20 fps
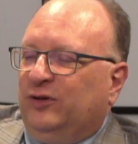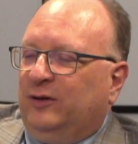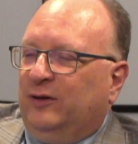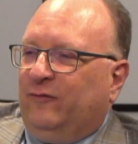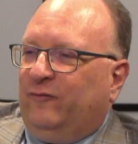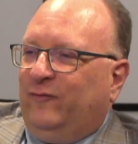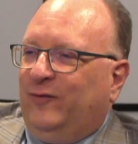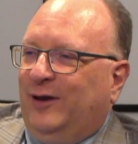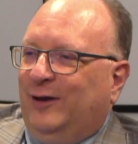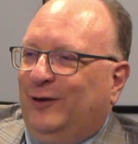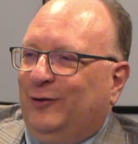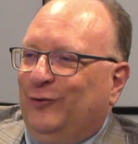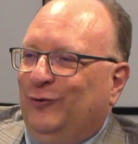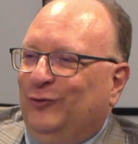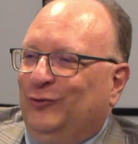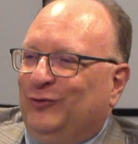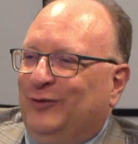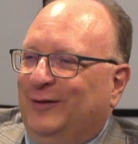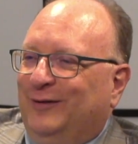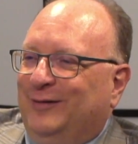and the
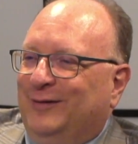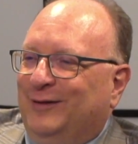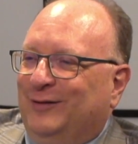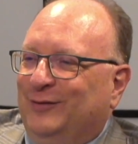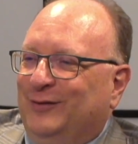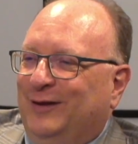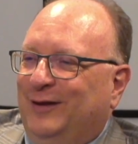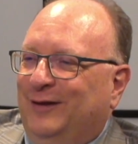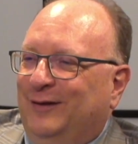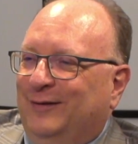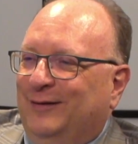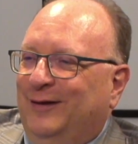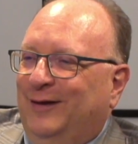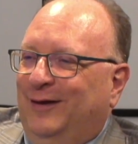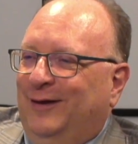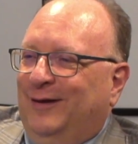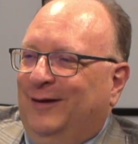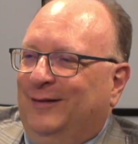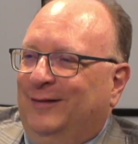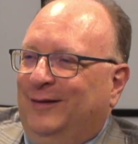failures,
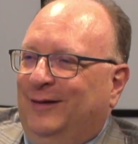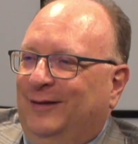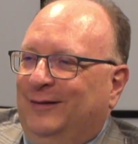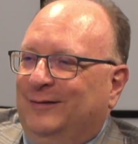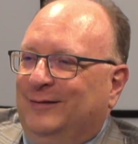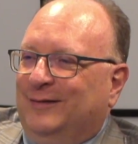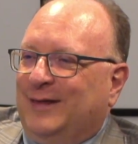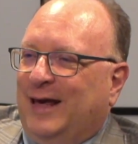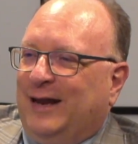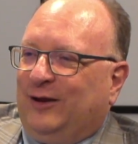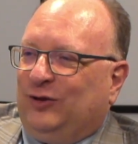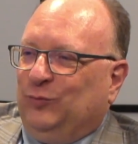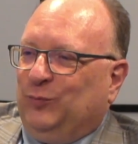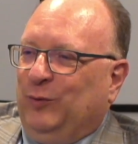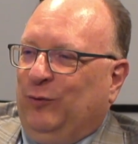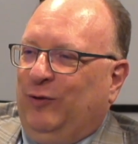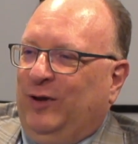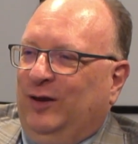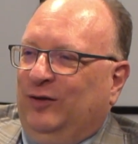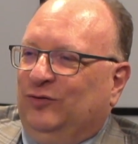that
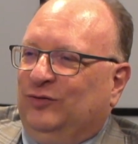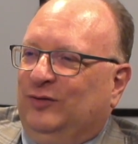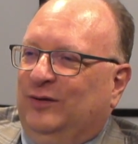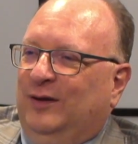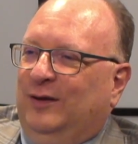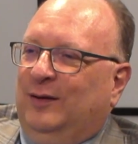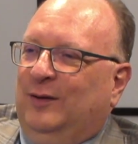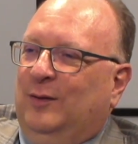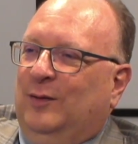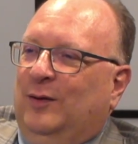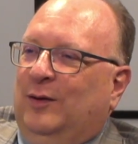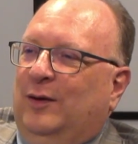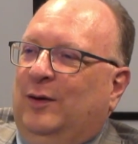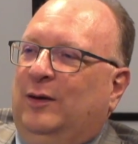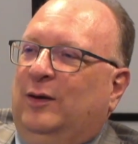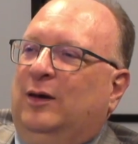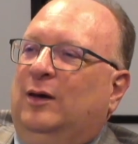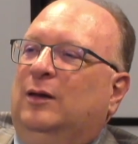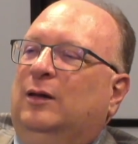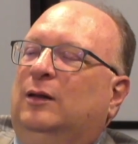experience
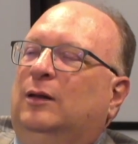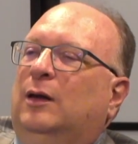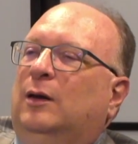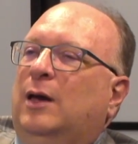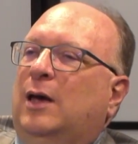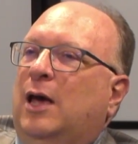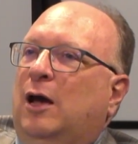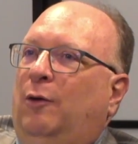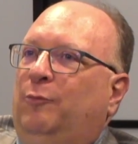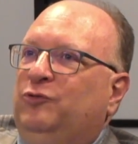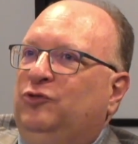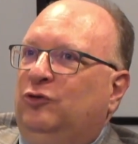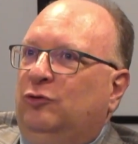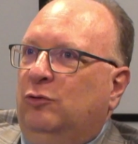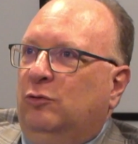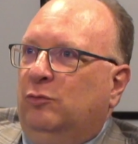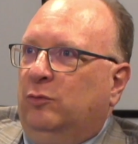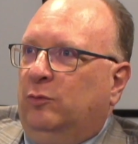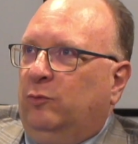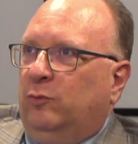helps
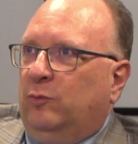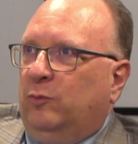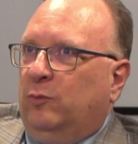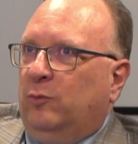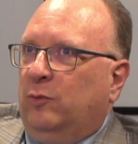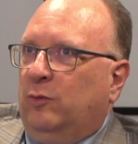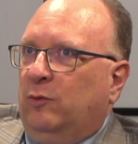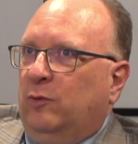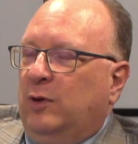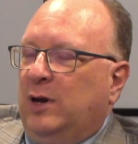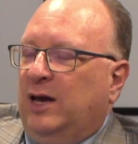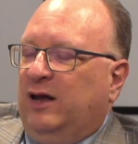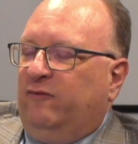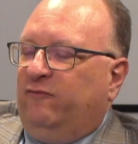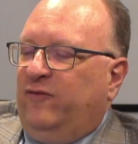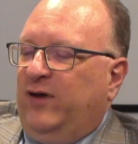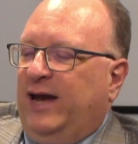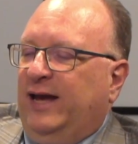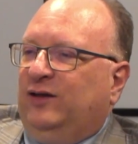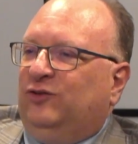you
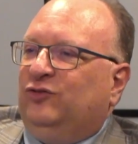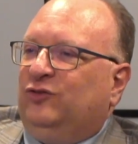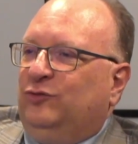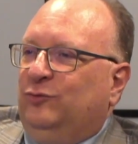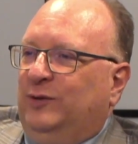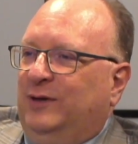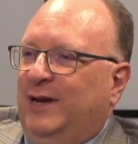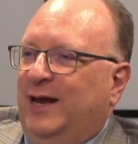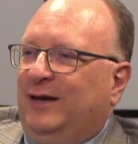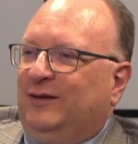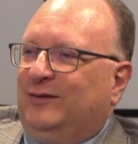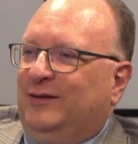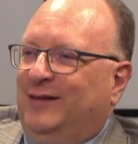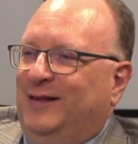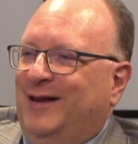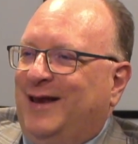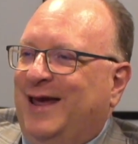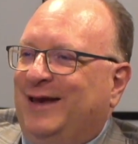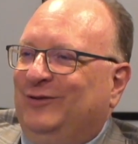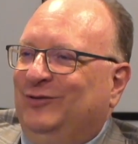advance to
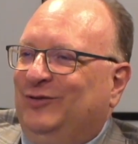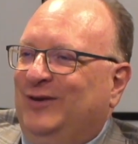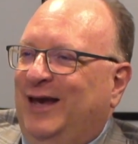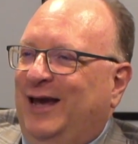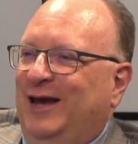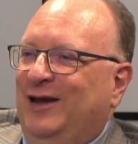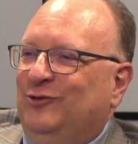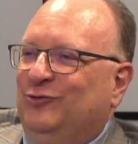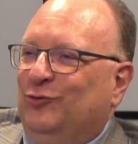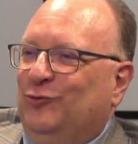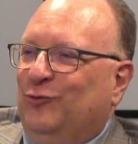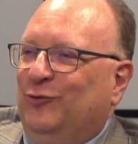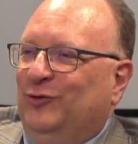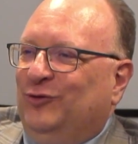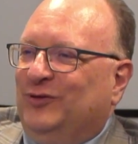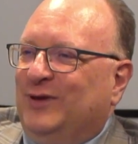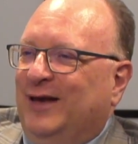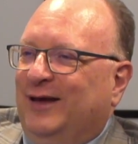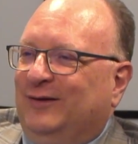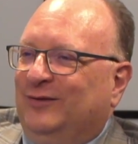the next stage, or
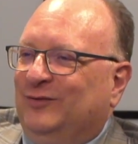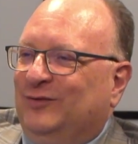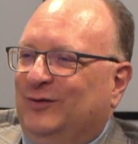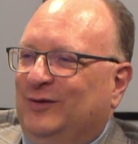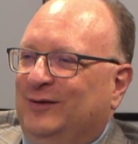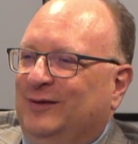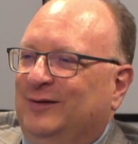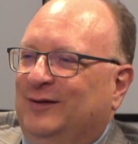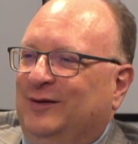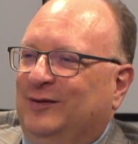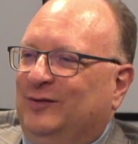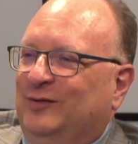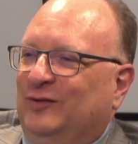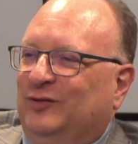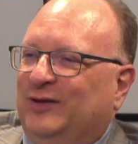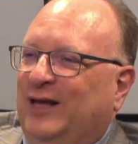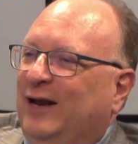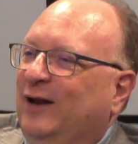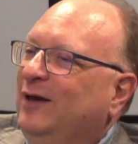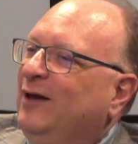does
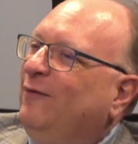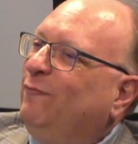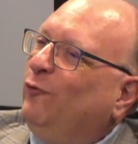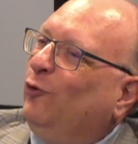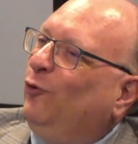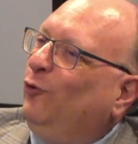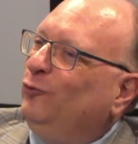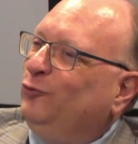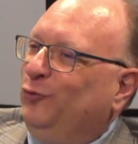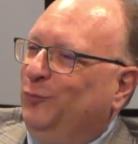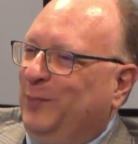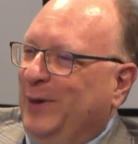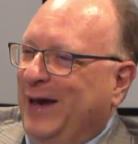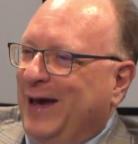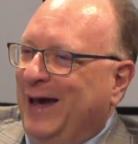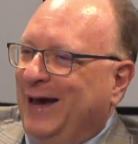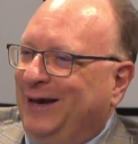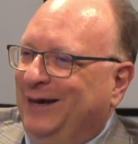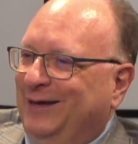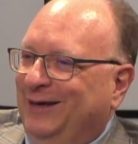that ever hold you
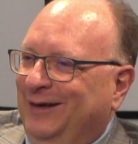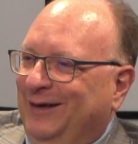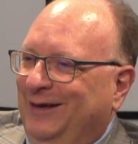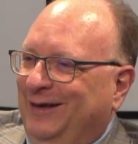back?